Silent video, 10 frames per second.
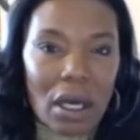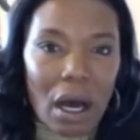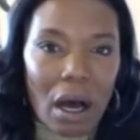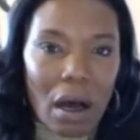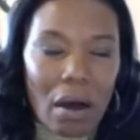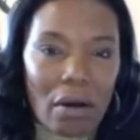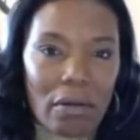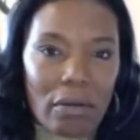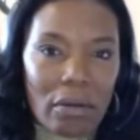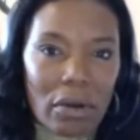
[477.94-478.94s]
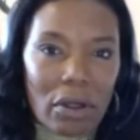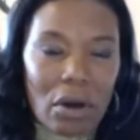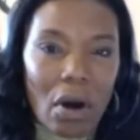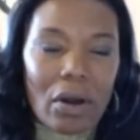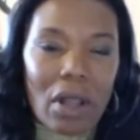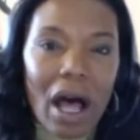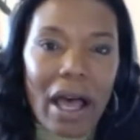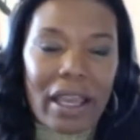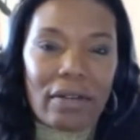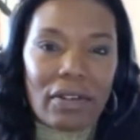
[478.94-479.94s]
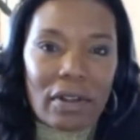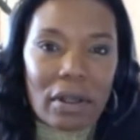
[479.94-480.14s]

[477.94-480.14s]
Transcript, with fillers: Um, mm-hmm. you know our lives